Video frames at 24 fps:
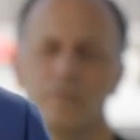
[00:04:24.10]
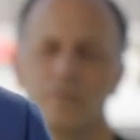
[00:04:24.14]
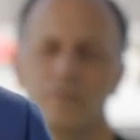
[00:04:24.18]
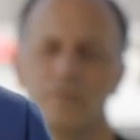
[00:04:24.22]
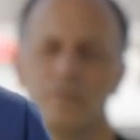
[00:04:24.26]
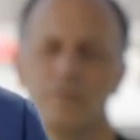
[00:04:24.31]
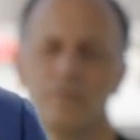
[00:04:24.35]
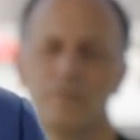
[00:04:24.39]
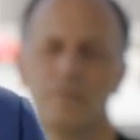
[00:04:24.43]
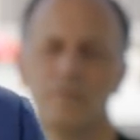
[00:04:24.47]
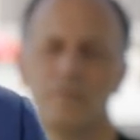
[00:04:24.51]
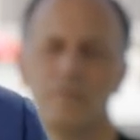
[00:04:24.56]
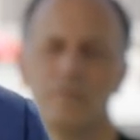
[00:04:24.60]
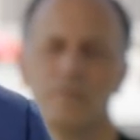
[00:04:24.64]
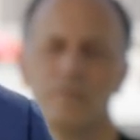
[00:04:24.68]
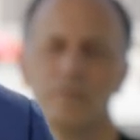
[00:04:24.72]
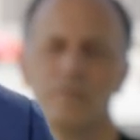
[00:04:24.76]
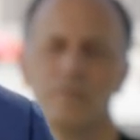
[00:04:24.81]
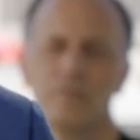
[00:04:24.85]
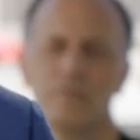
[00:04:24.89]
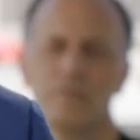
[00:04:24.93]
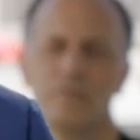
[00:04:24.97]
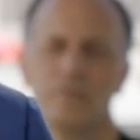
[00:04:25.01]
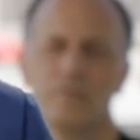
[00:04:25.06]

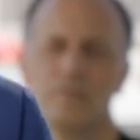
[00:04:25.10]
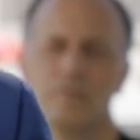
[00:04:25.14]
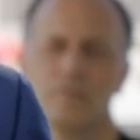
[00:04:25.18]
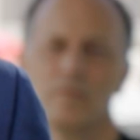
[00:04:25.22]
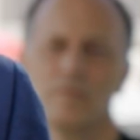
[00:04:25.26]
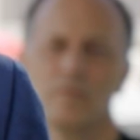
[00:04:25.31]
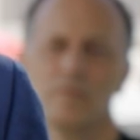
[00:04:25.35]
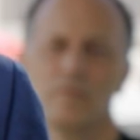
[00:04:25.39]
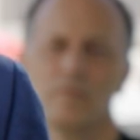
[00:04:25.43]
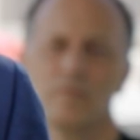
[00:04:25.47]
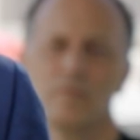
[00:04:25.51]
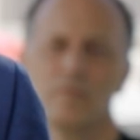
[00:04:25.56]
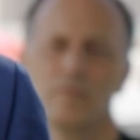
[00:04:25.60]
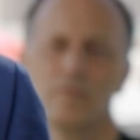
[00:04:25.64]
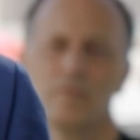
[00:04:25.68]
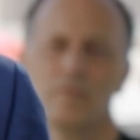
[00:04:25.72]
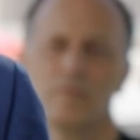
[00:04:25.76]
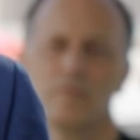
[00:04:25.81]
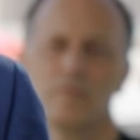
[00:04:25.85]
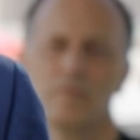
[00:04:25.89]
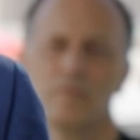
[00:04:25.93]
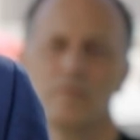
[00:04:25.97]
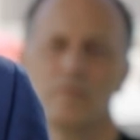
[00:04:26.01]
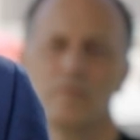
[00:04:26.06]

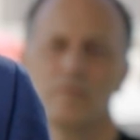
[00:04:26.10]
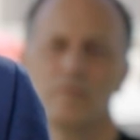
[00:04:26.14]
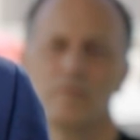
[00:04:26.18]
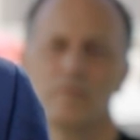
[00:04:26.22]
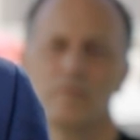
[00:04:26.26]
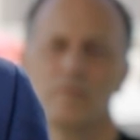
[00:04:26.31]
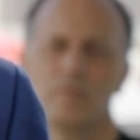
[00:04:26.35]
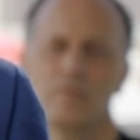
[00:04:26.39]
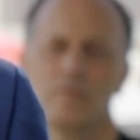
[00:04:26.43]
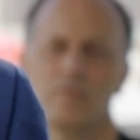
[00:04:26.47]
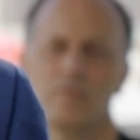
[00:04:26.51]
This person isn't speaking.